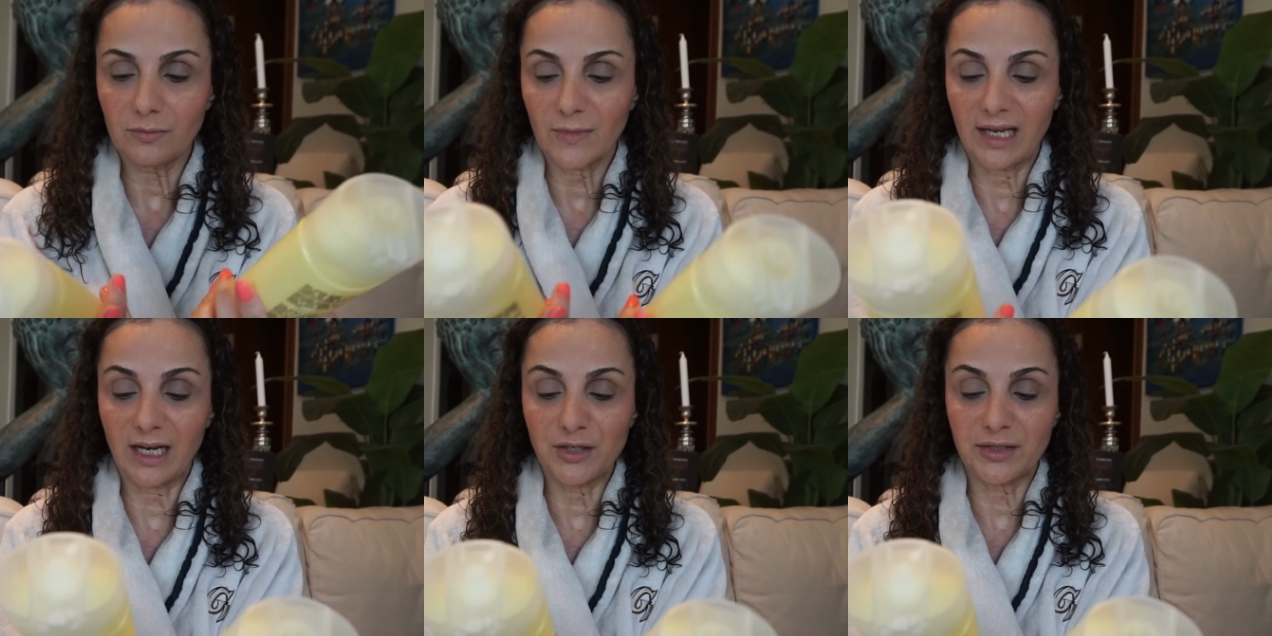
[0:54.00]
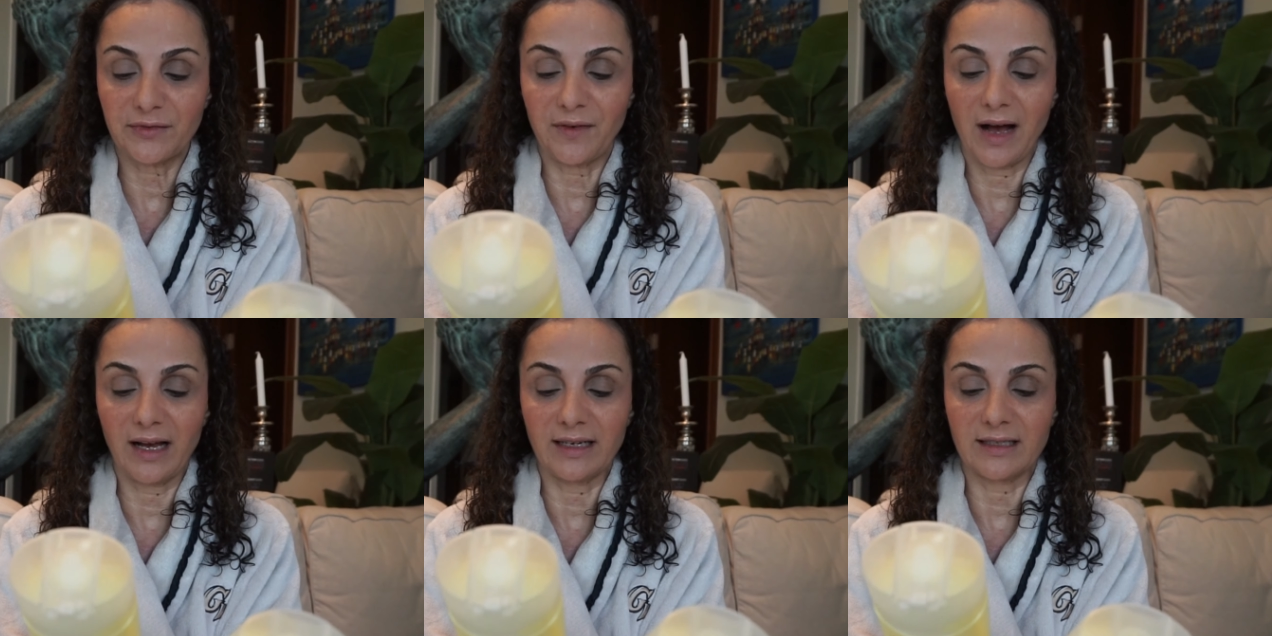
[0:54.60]
And I just
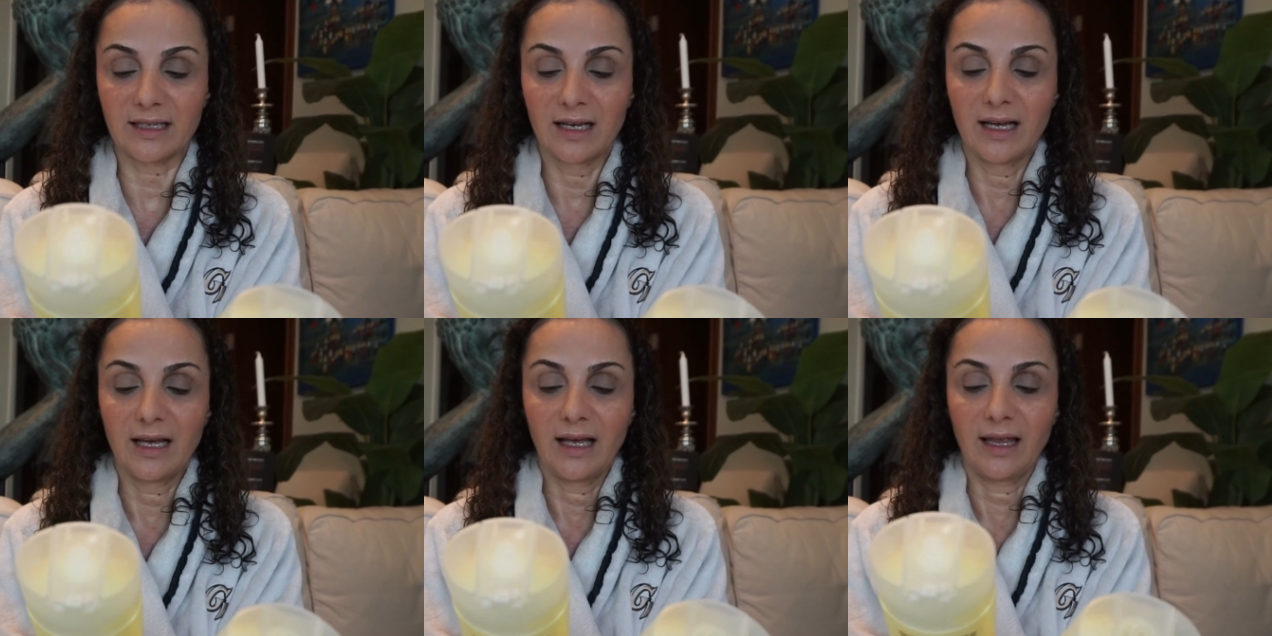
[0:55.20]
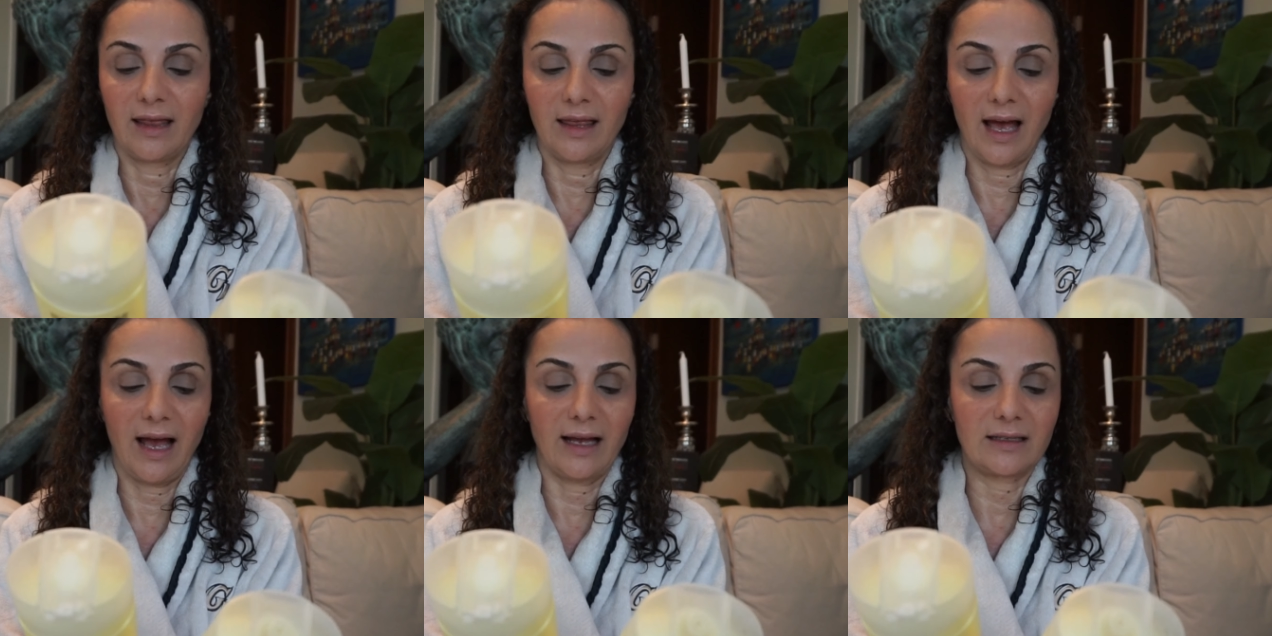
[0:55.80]
find
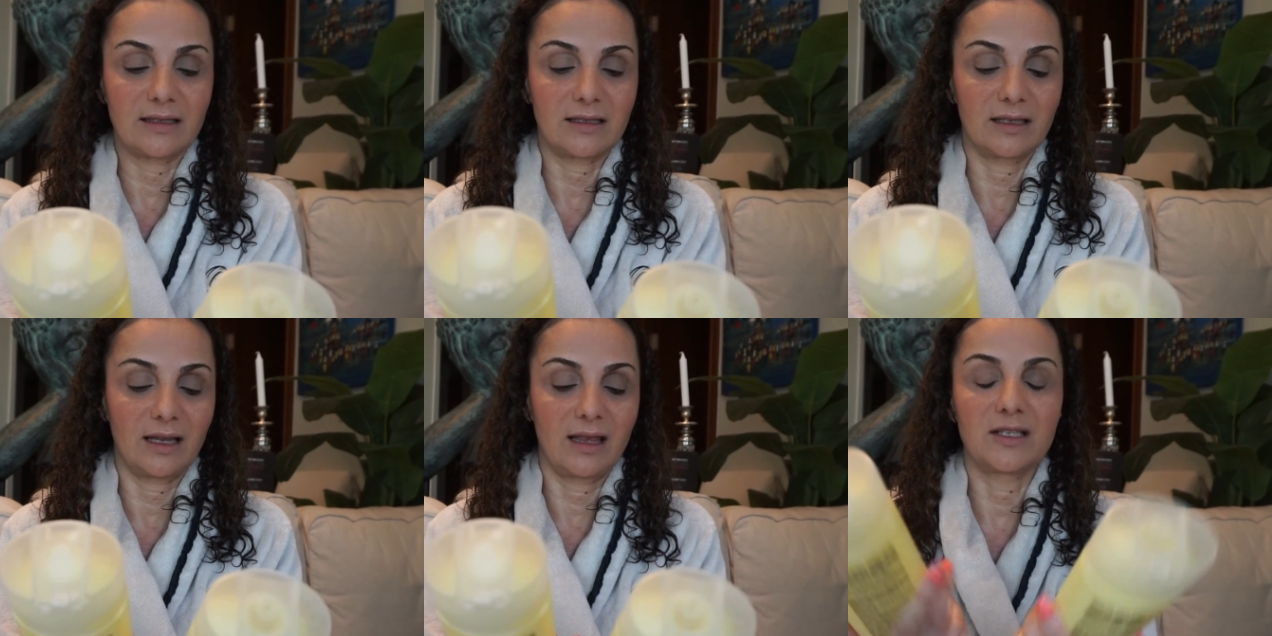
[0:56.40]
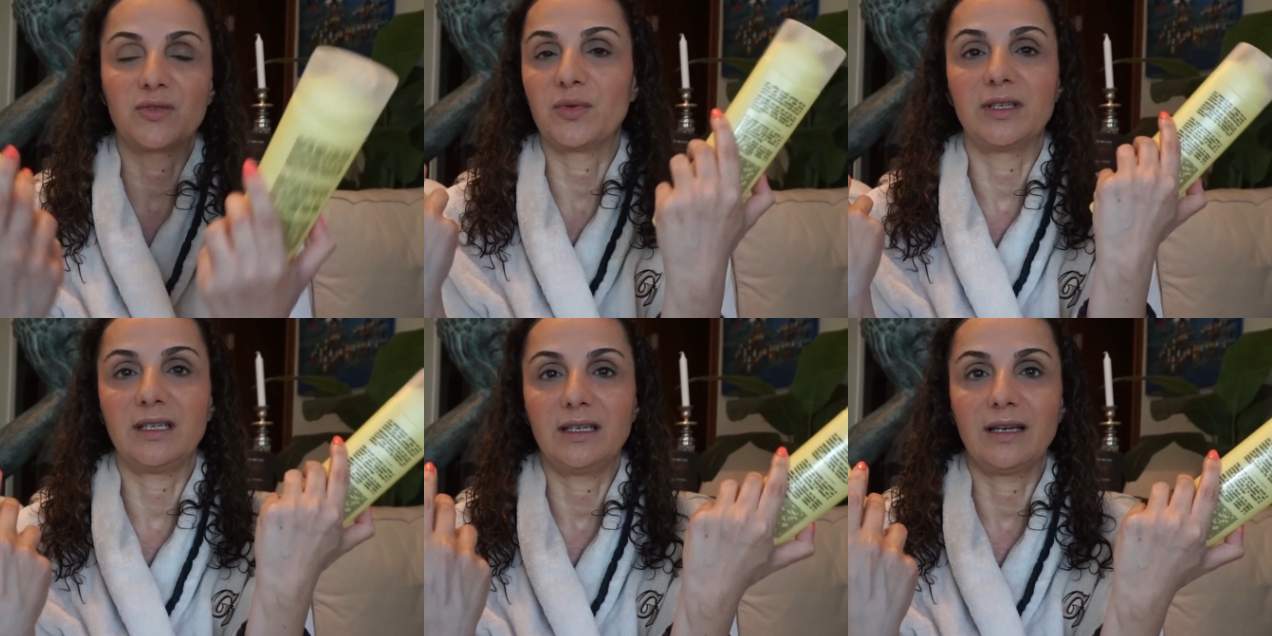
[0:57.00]
that this
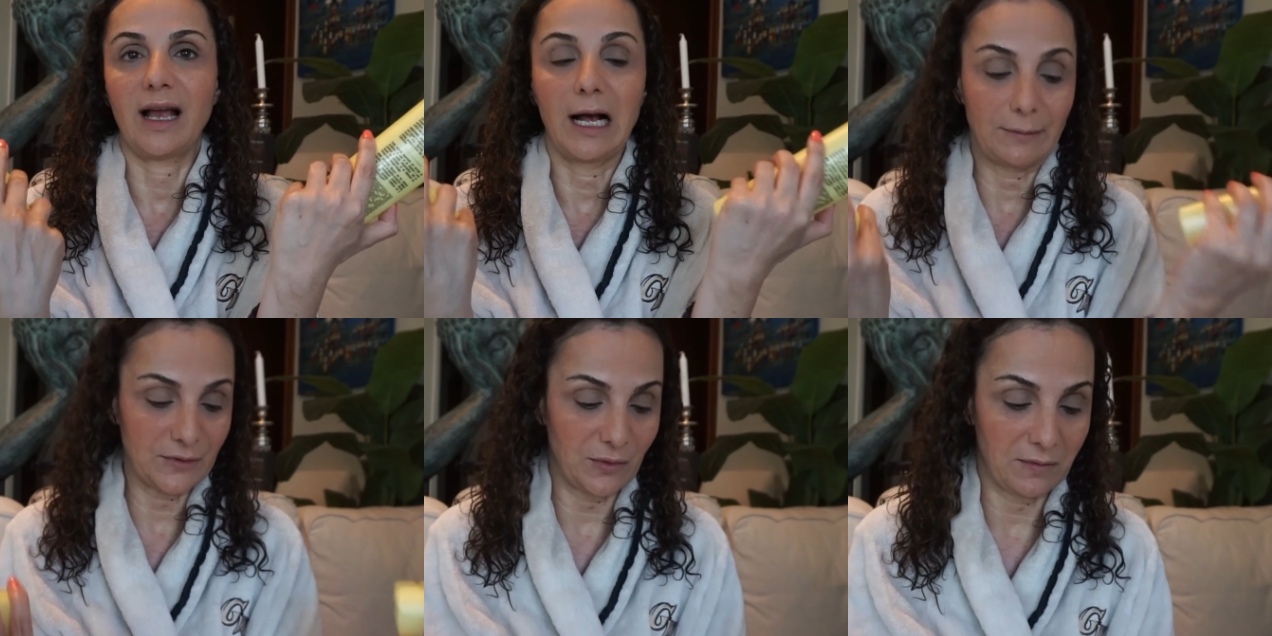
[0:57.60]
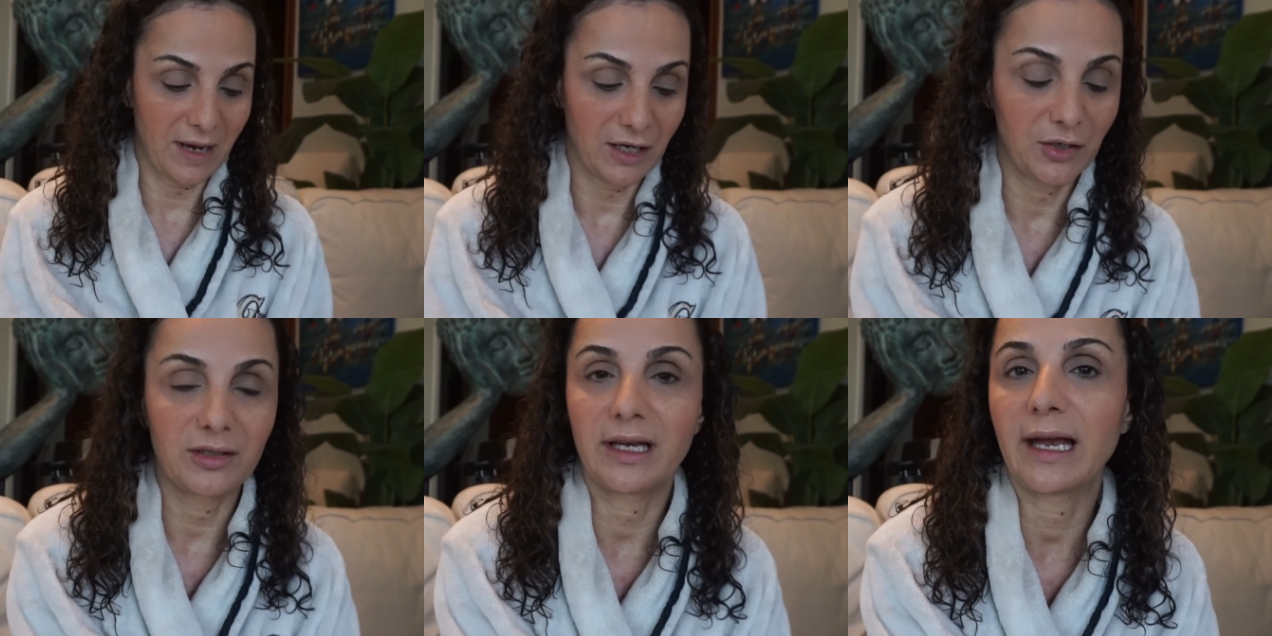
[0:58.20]
really helps with my
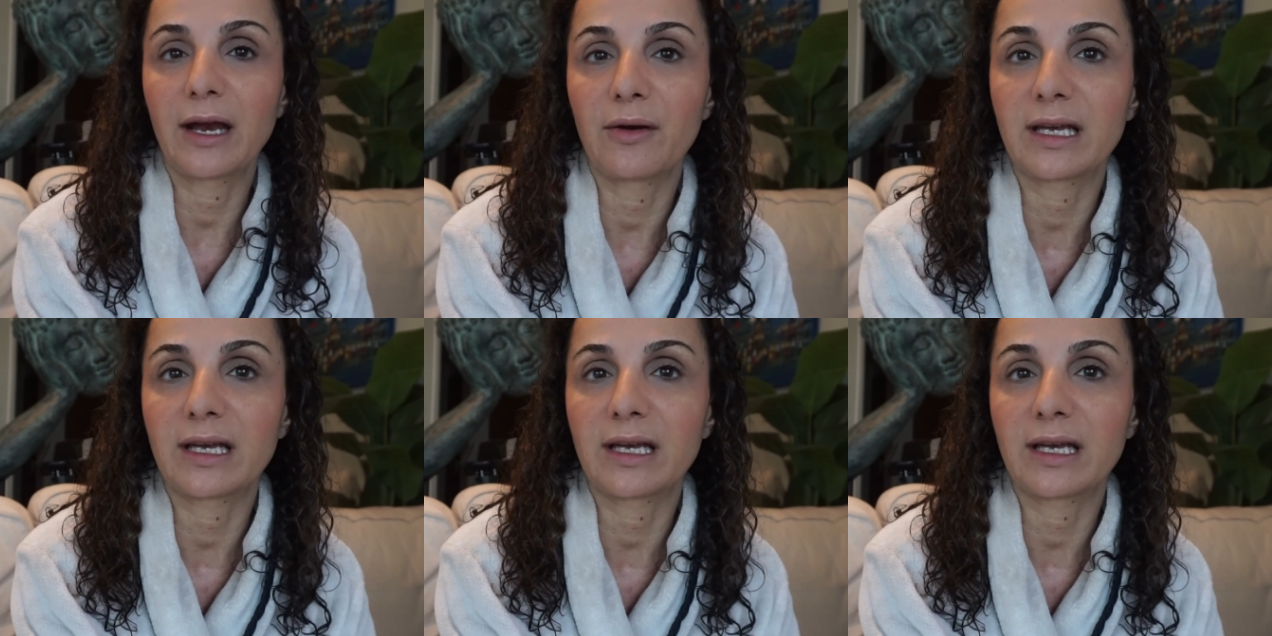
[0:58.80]
curly hair.